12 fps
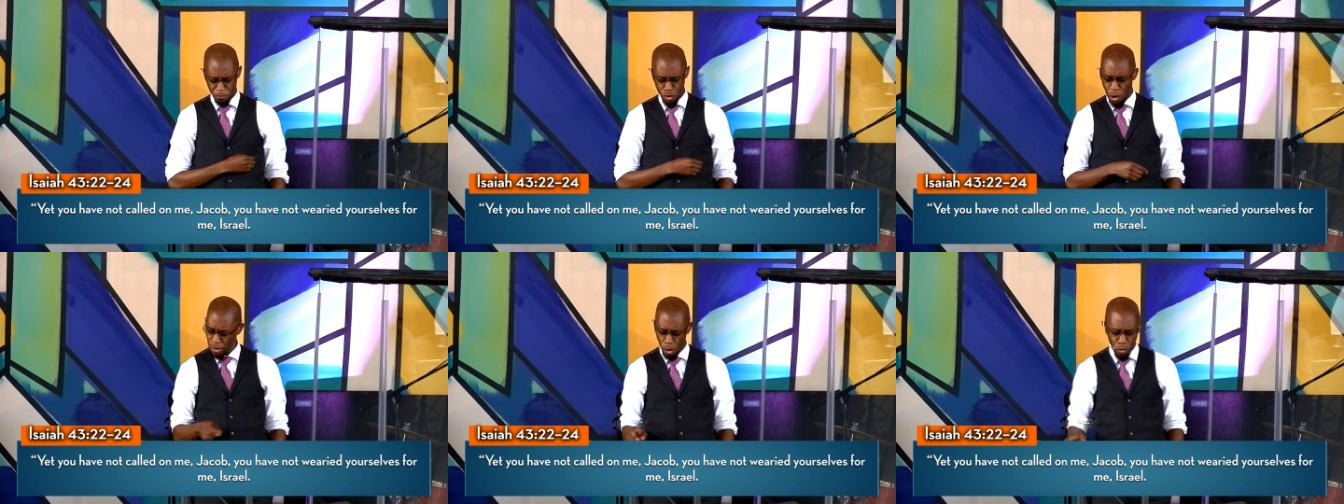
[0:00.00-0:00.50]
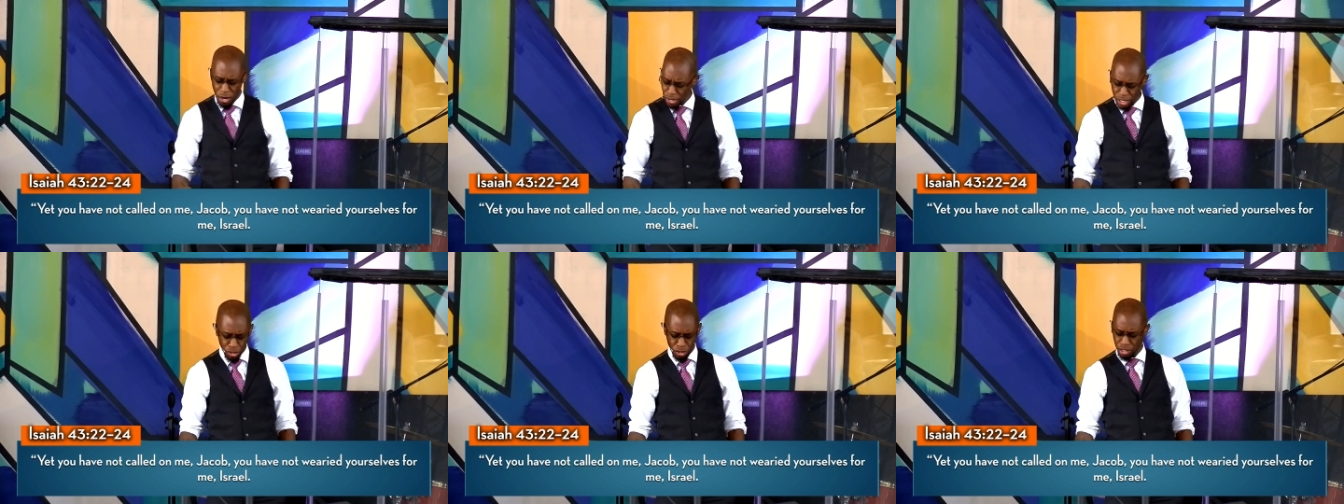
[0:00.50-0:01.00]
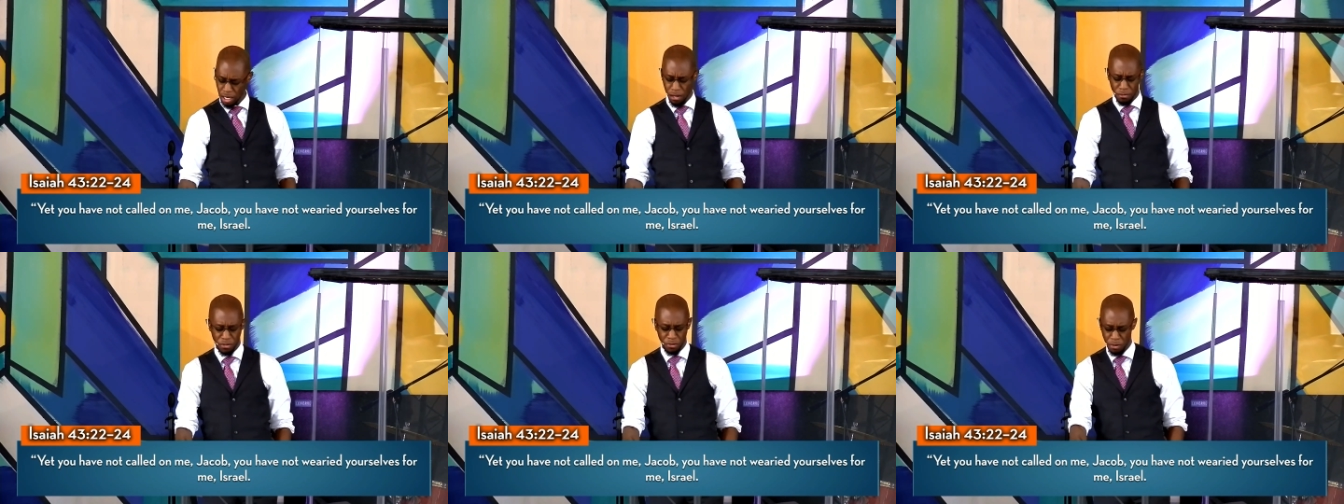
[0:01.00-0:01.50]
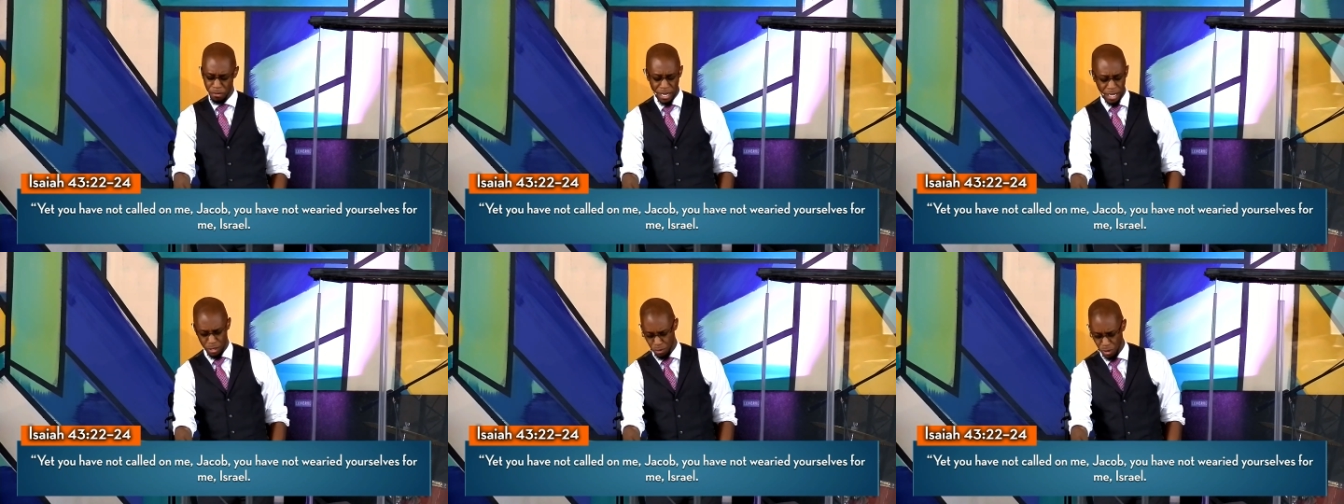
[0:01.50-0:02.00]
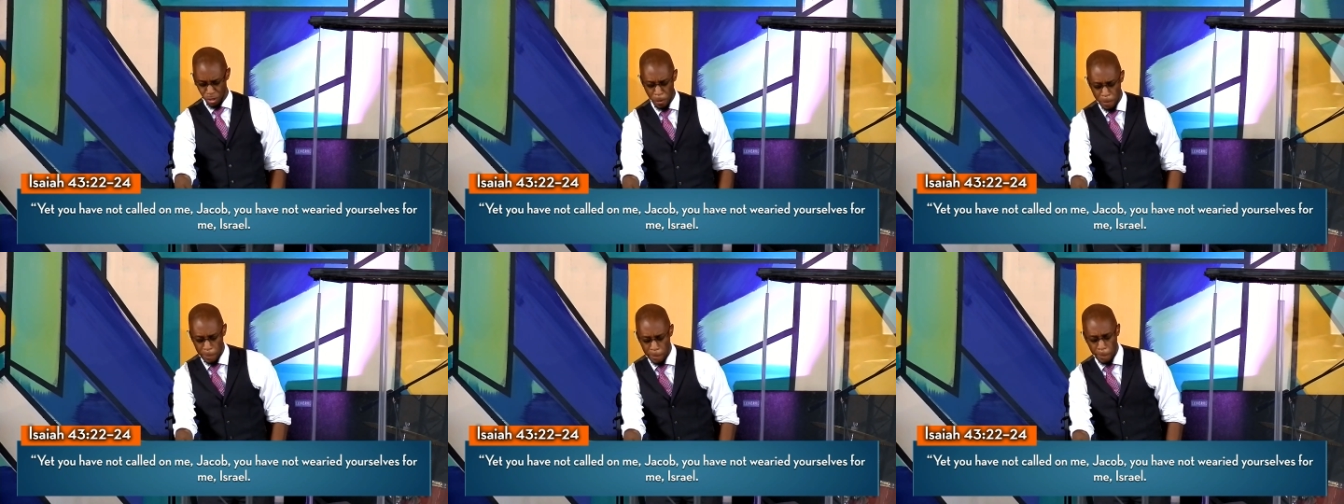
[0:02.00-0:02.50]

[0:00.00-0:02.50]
you have not wearied yourselves for me, Israel.